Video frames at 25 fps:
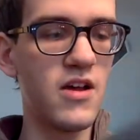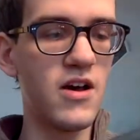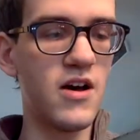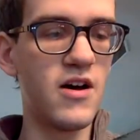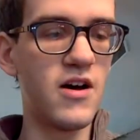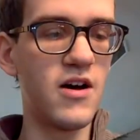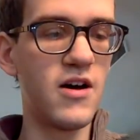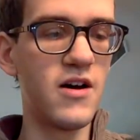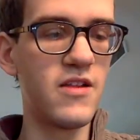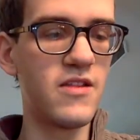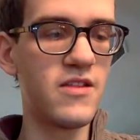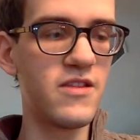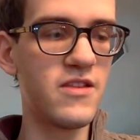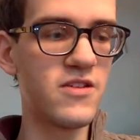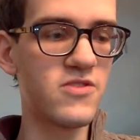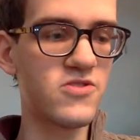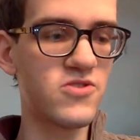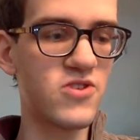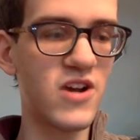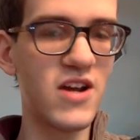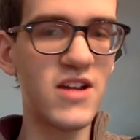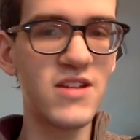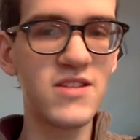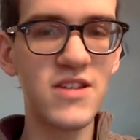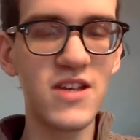The
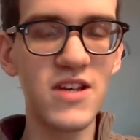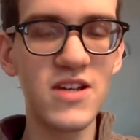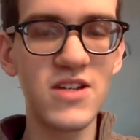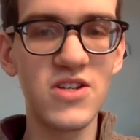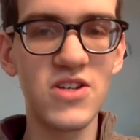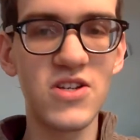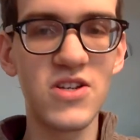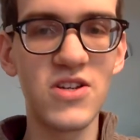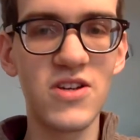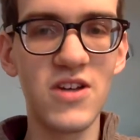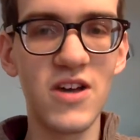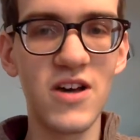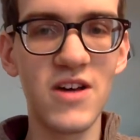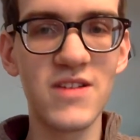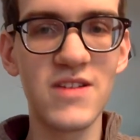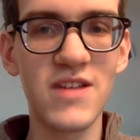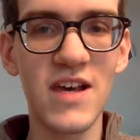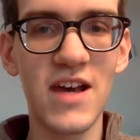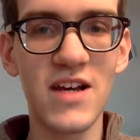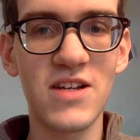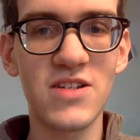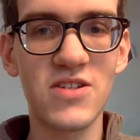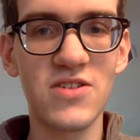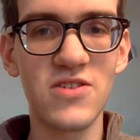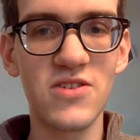translation does
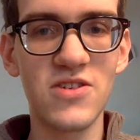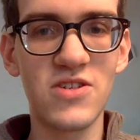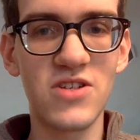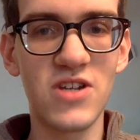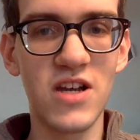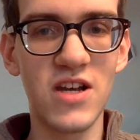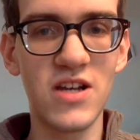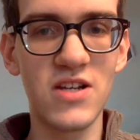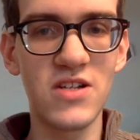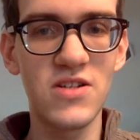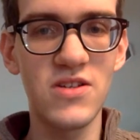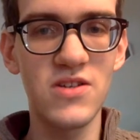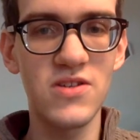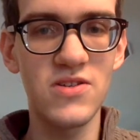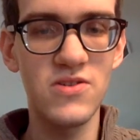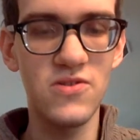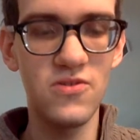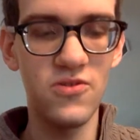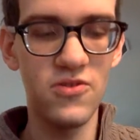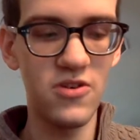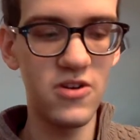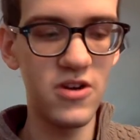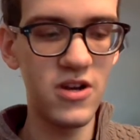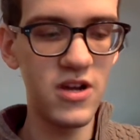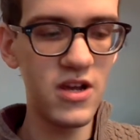actually change the
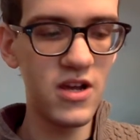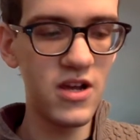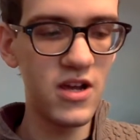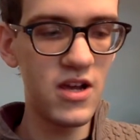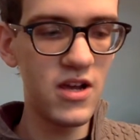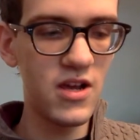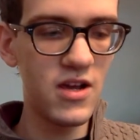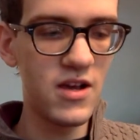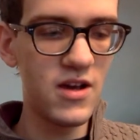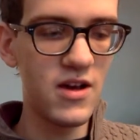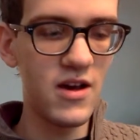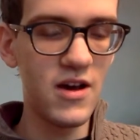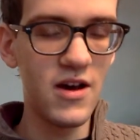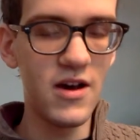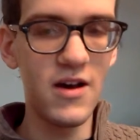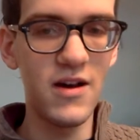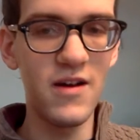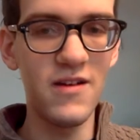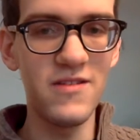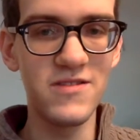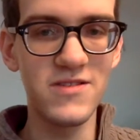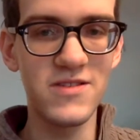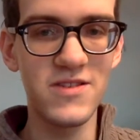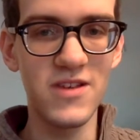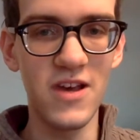story
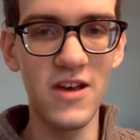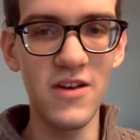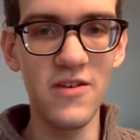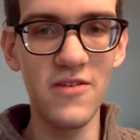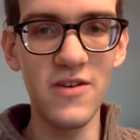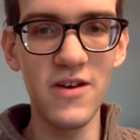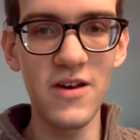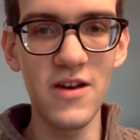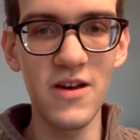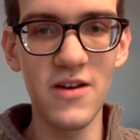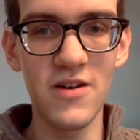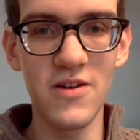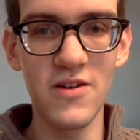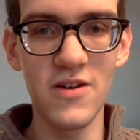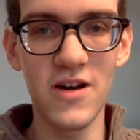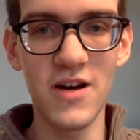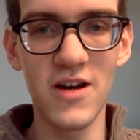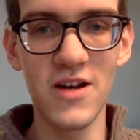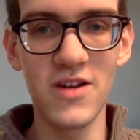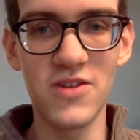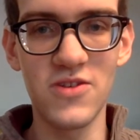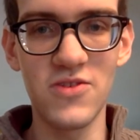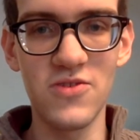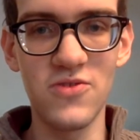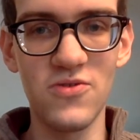slightly
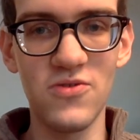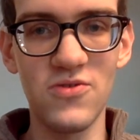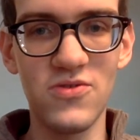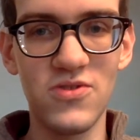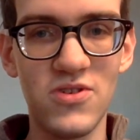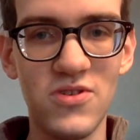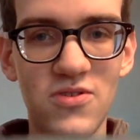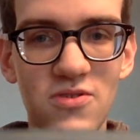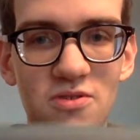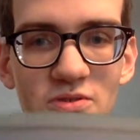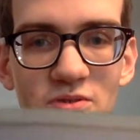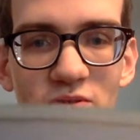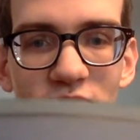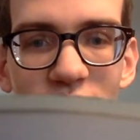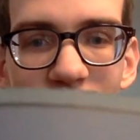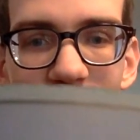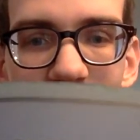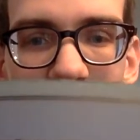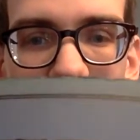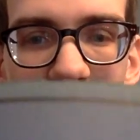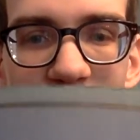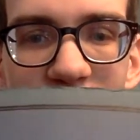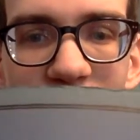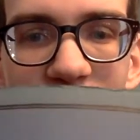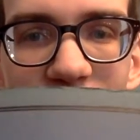to
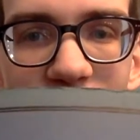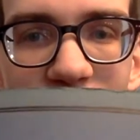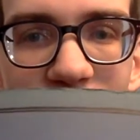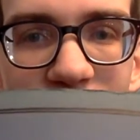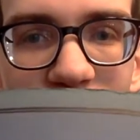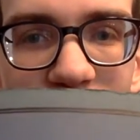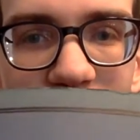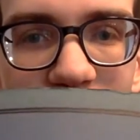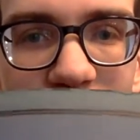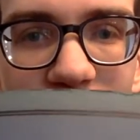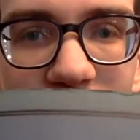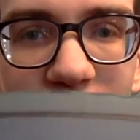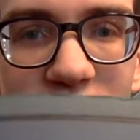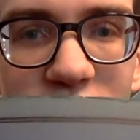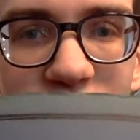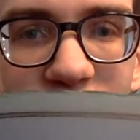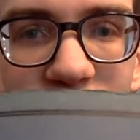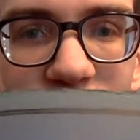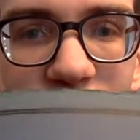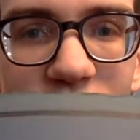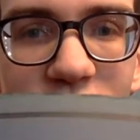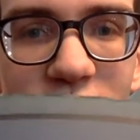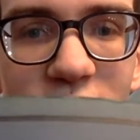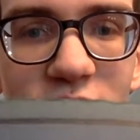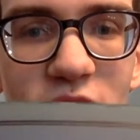appeal to
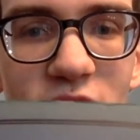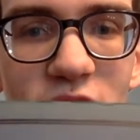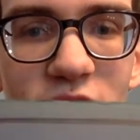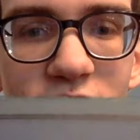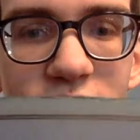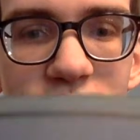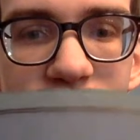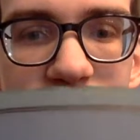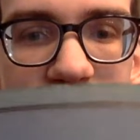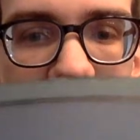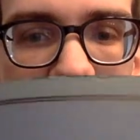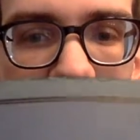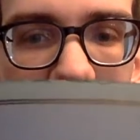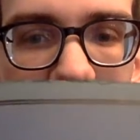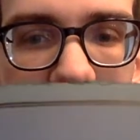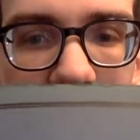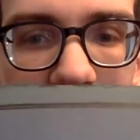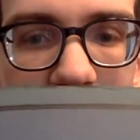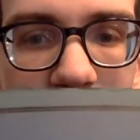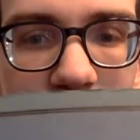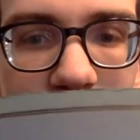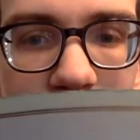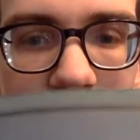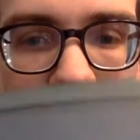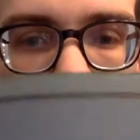Russian readers
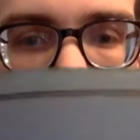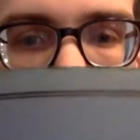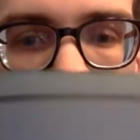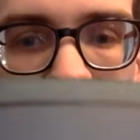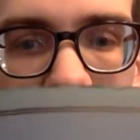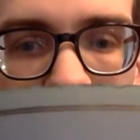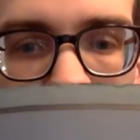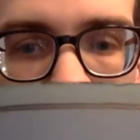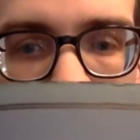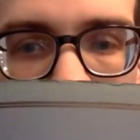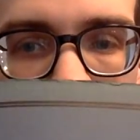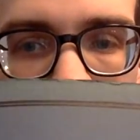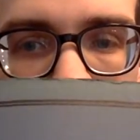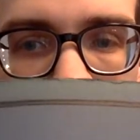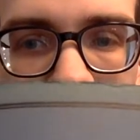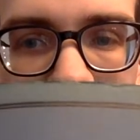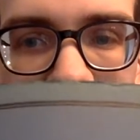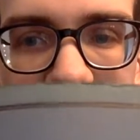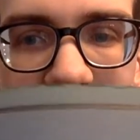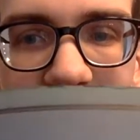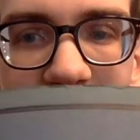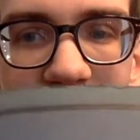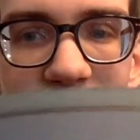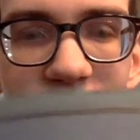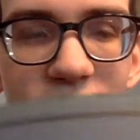who are
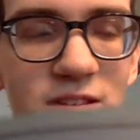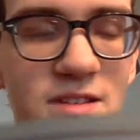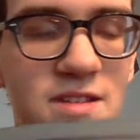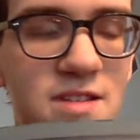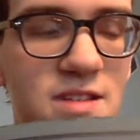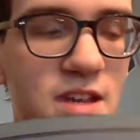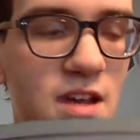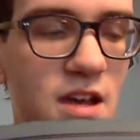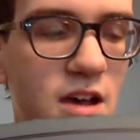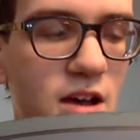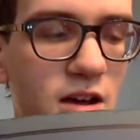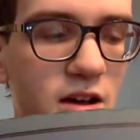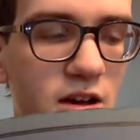reading this.